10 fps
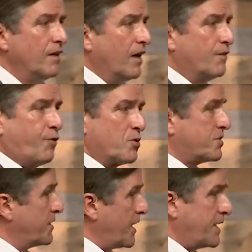And folks,
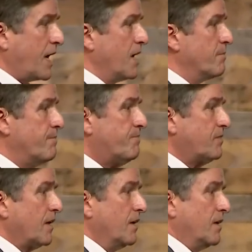the day came.
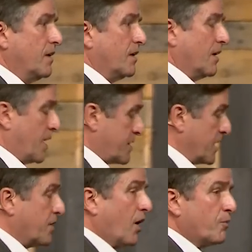And I
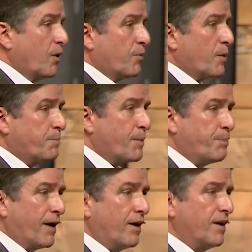thank God we were
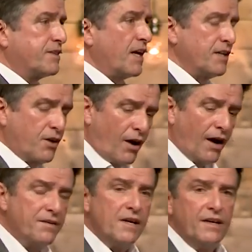prepared. I thank
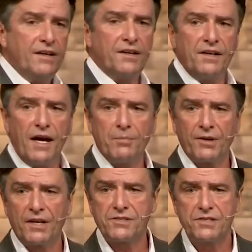God He had
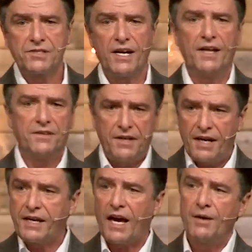enabled us to stand. The
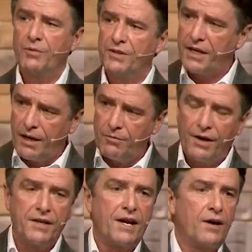day came came
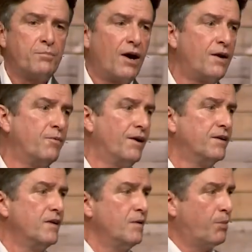running down Broadway,
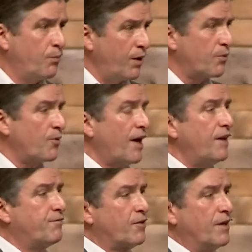but we were
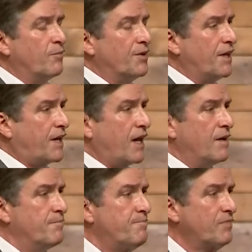ready for them when they
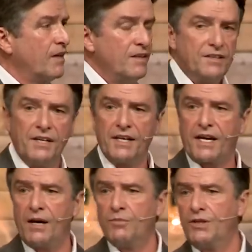came. The day
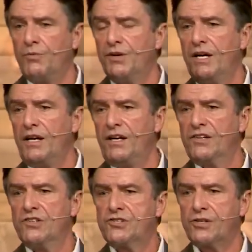came when they were kneeling
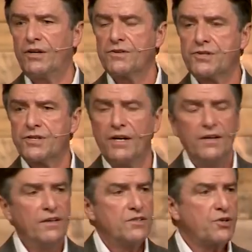in the church,
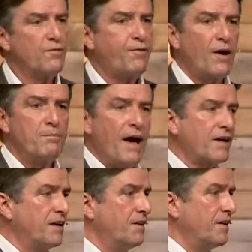so far
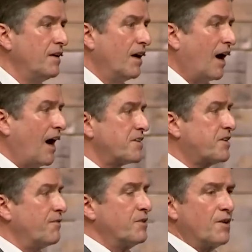back on the aisles
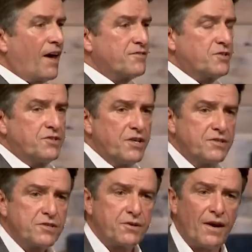giving their lives to
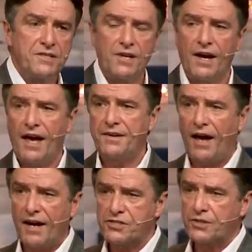Jesus Christ, I had
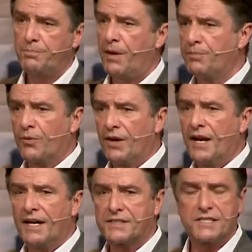to ask the people one
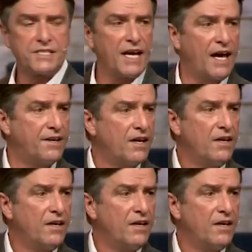night to stand.